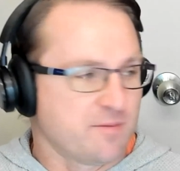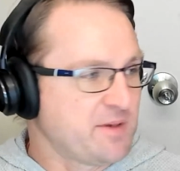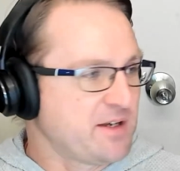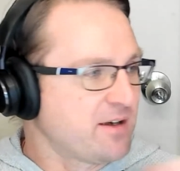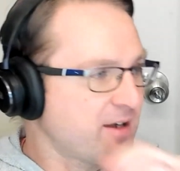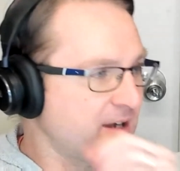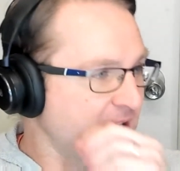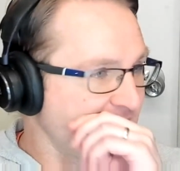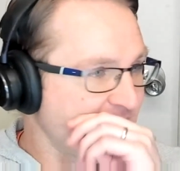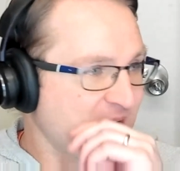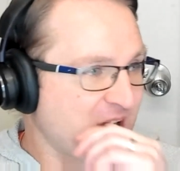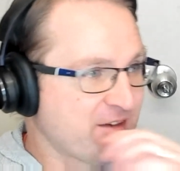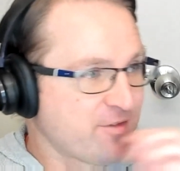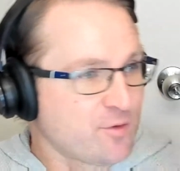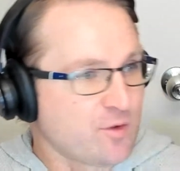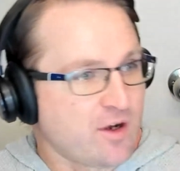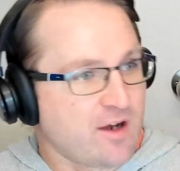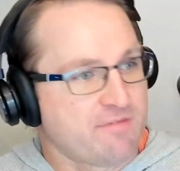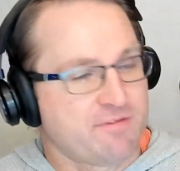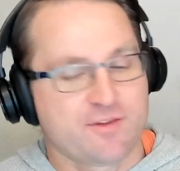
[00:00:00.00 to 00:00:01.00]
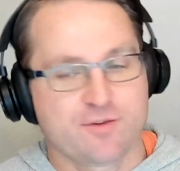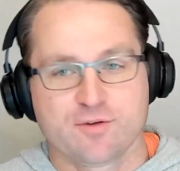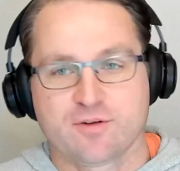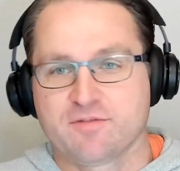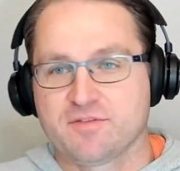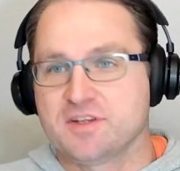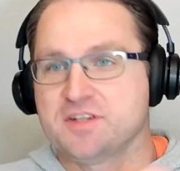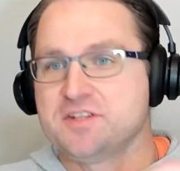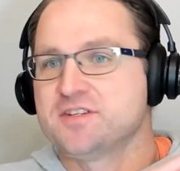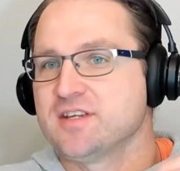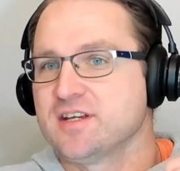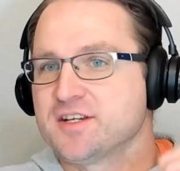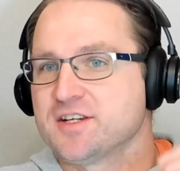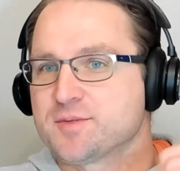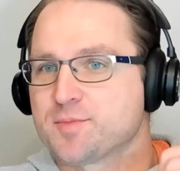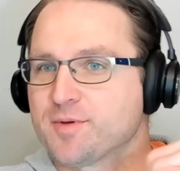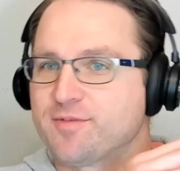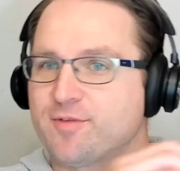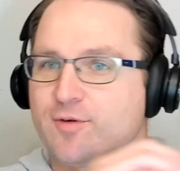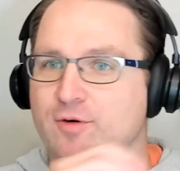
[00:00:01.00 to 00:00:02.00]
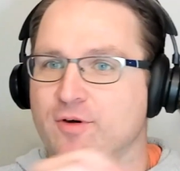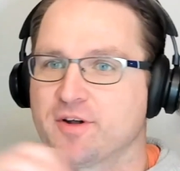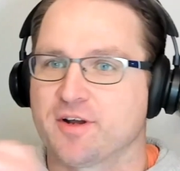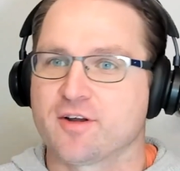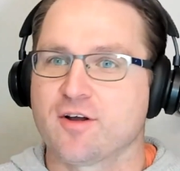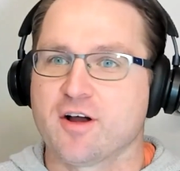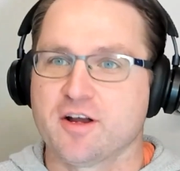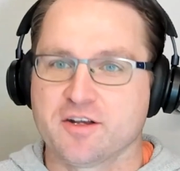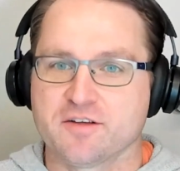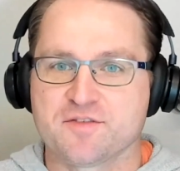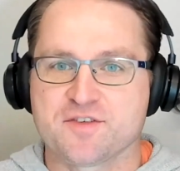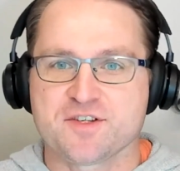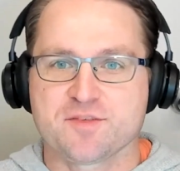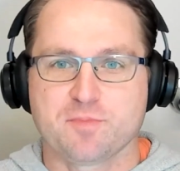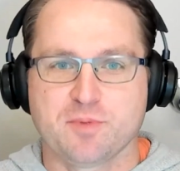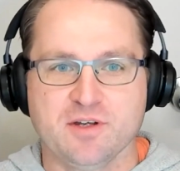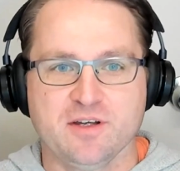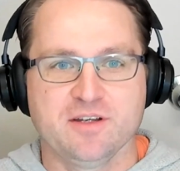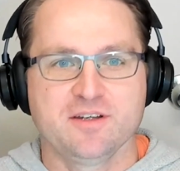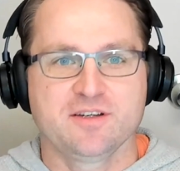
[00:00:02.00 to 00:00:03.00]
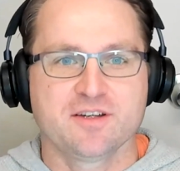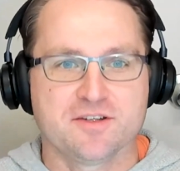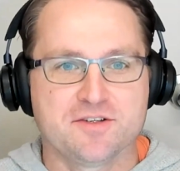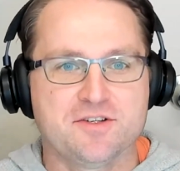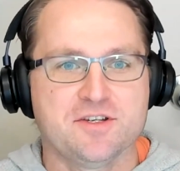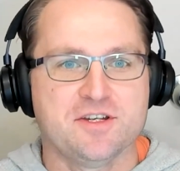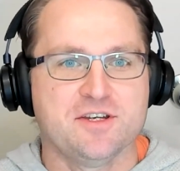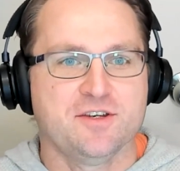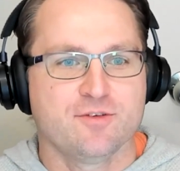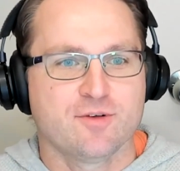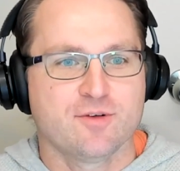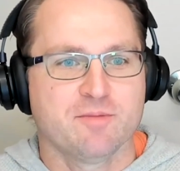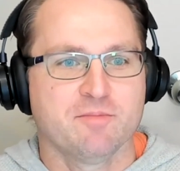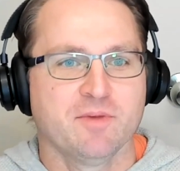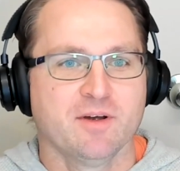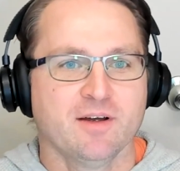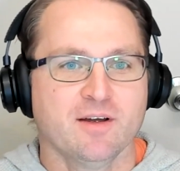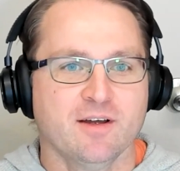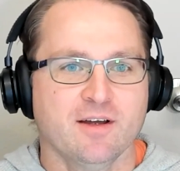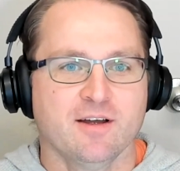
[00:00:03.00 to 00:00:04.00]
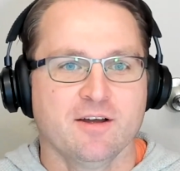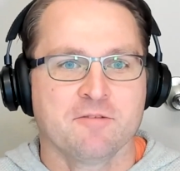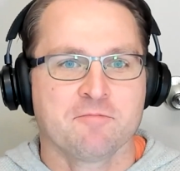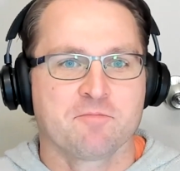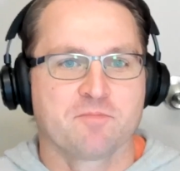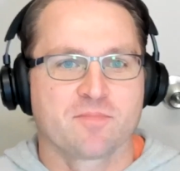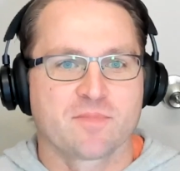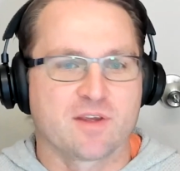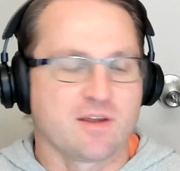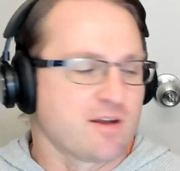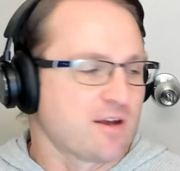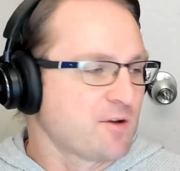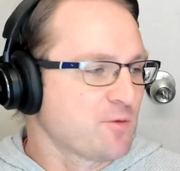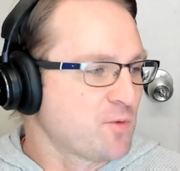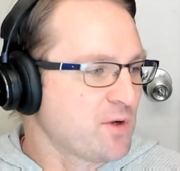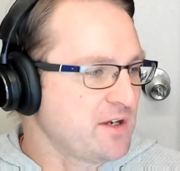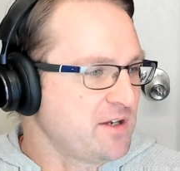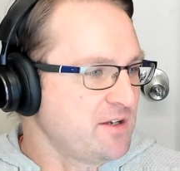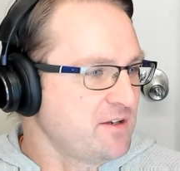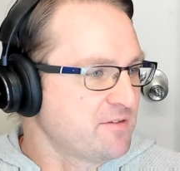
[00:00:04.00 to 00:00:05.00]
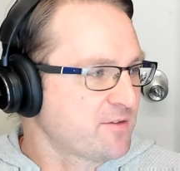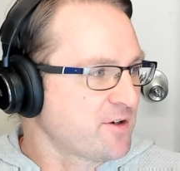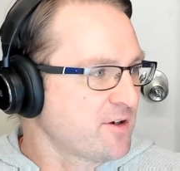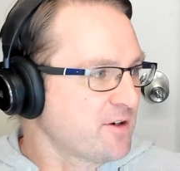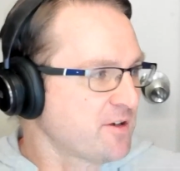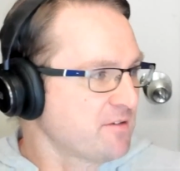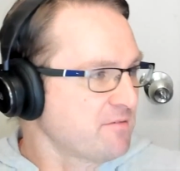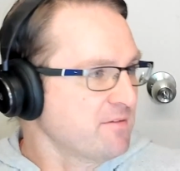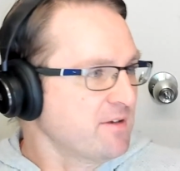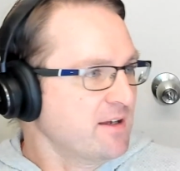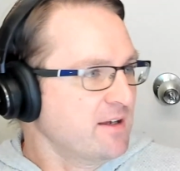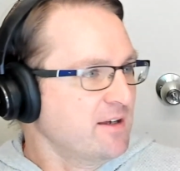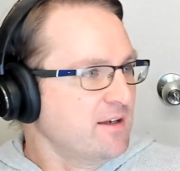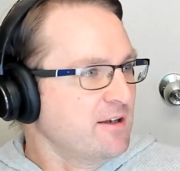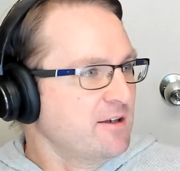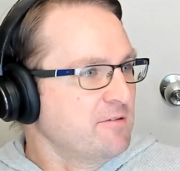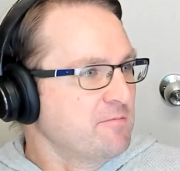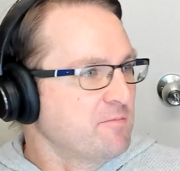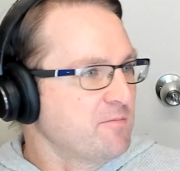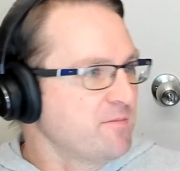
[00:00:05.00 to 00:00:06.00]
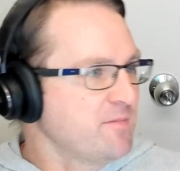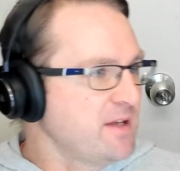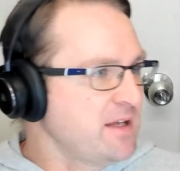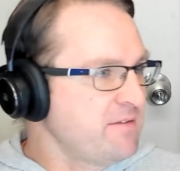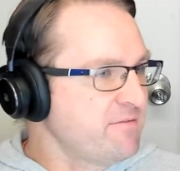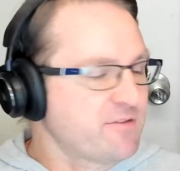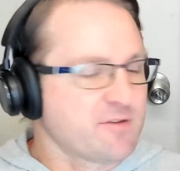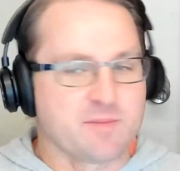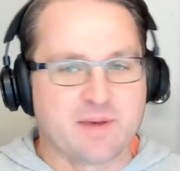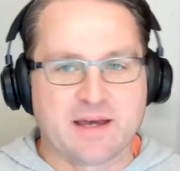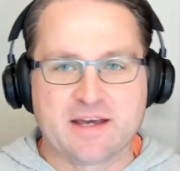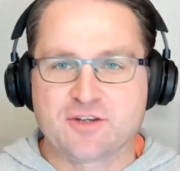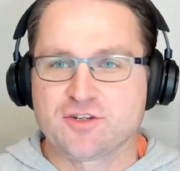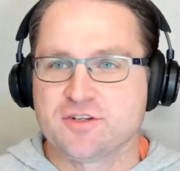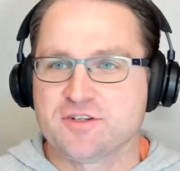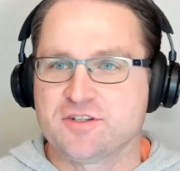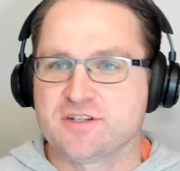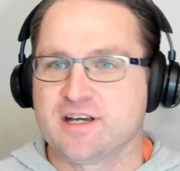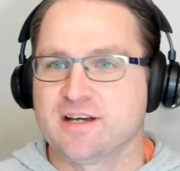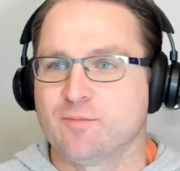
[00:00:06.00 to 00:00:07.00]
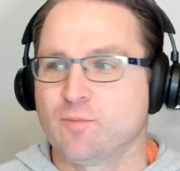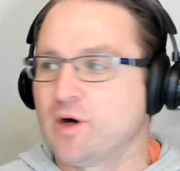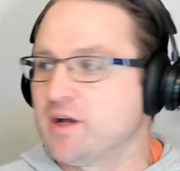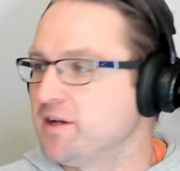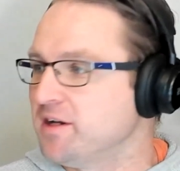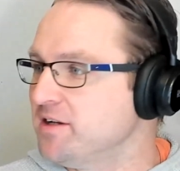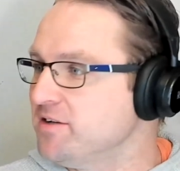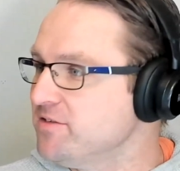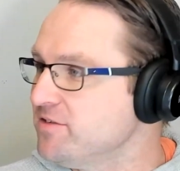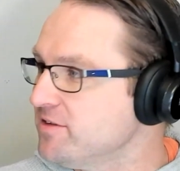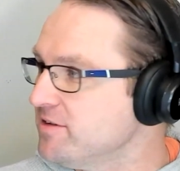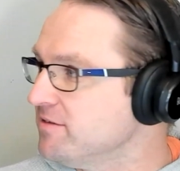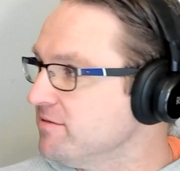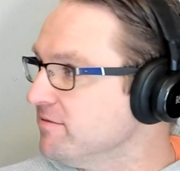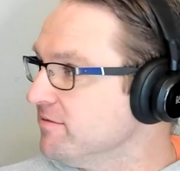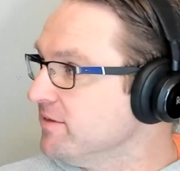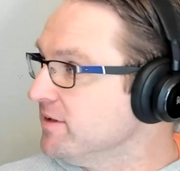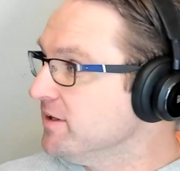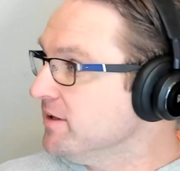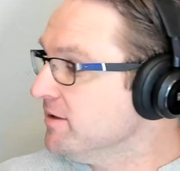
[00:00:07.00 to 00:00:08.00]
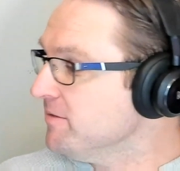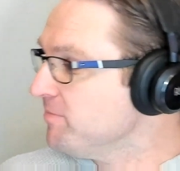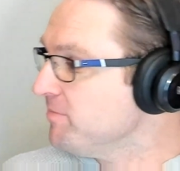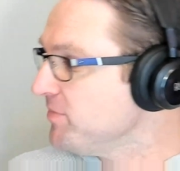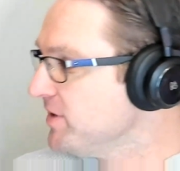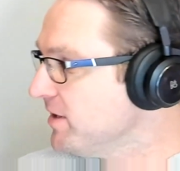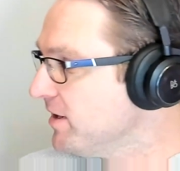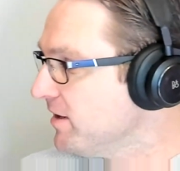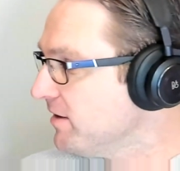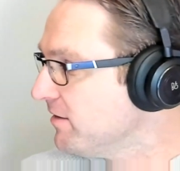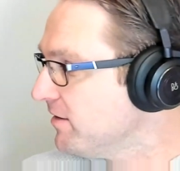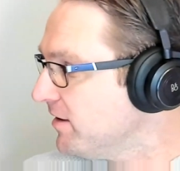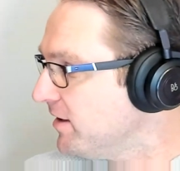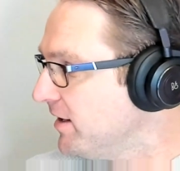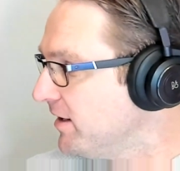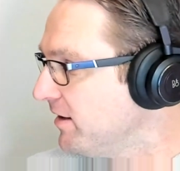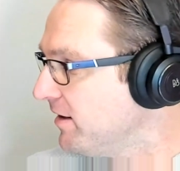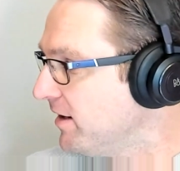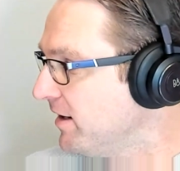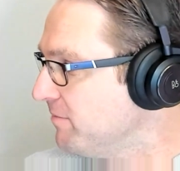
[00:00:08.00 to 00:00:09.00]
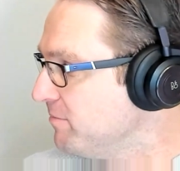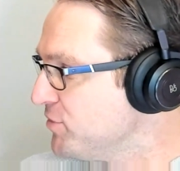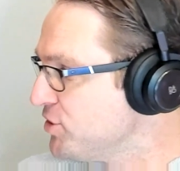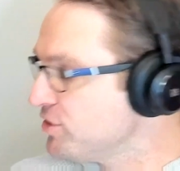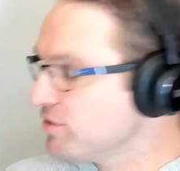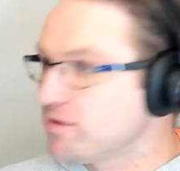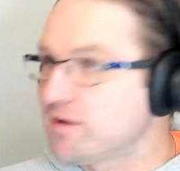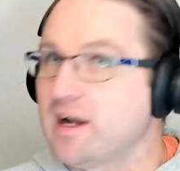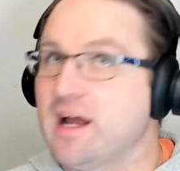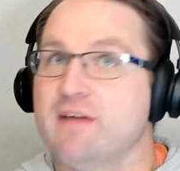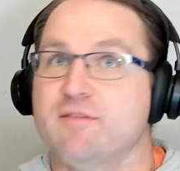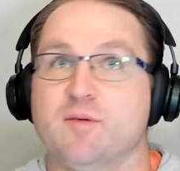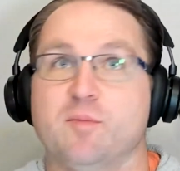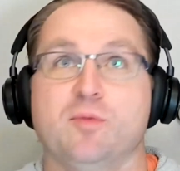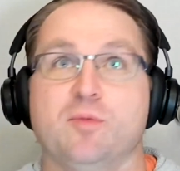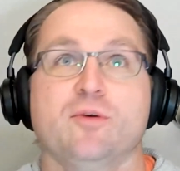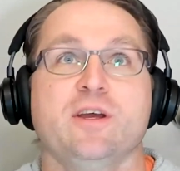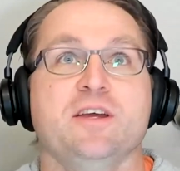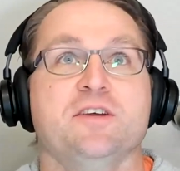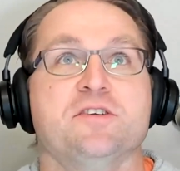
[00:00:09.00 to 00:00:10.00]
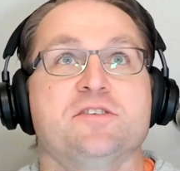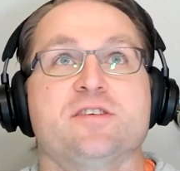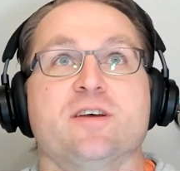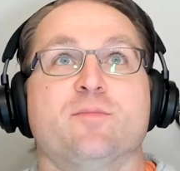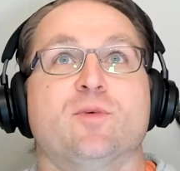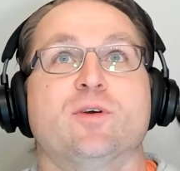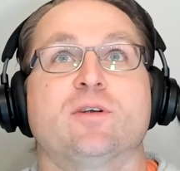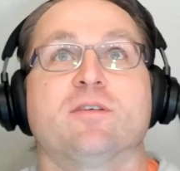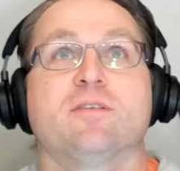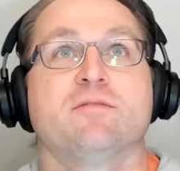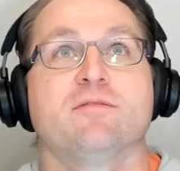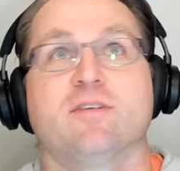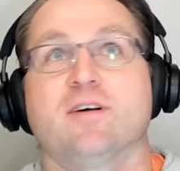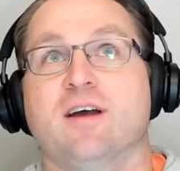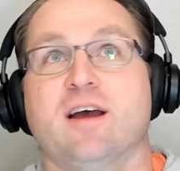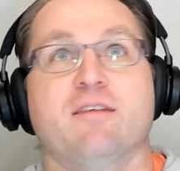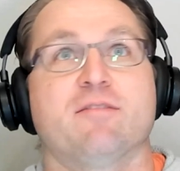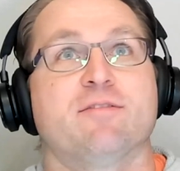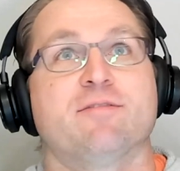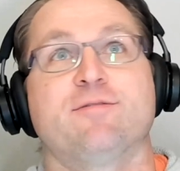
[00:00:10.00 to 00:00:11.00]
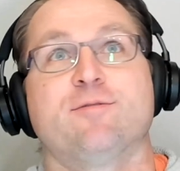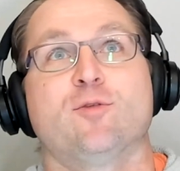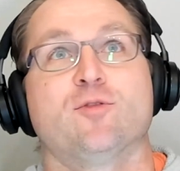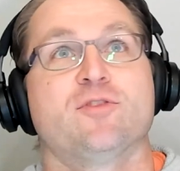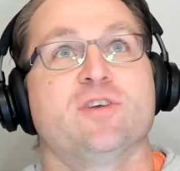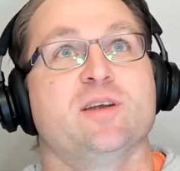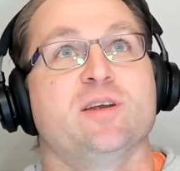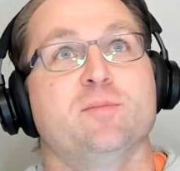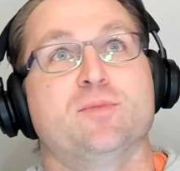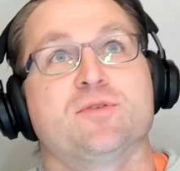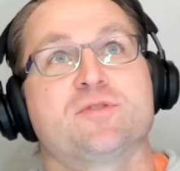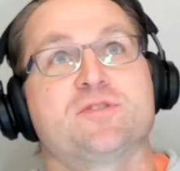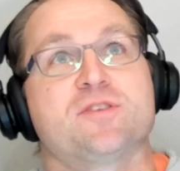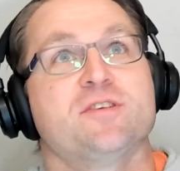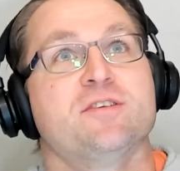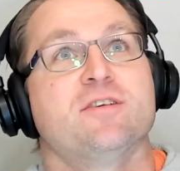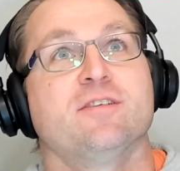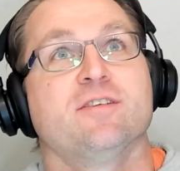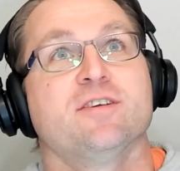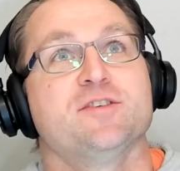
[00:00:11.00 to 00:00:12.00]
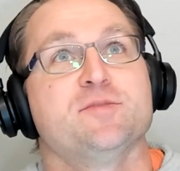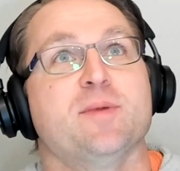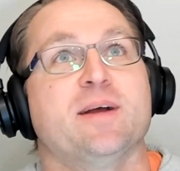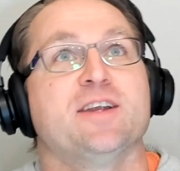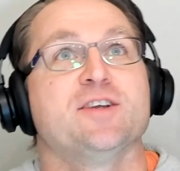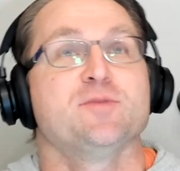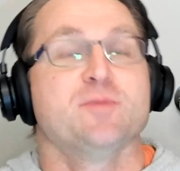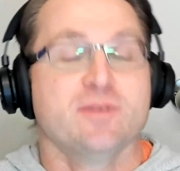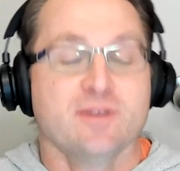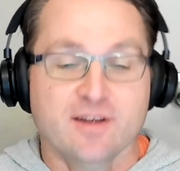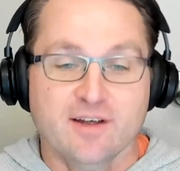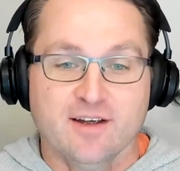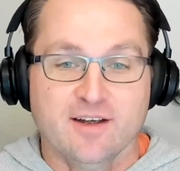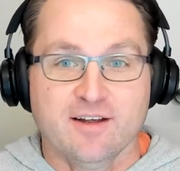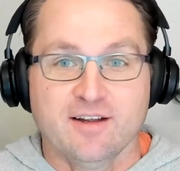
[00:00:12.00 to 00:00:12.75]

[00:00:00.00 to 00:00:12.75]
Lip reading: I mean, I've thought of these things before on a kind of speed continuum. You know, where you've got information down one end, and I'm sure I have a book here somewhere on. I have 14 books on knowledge management.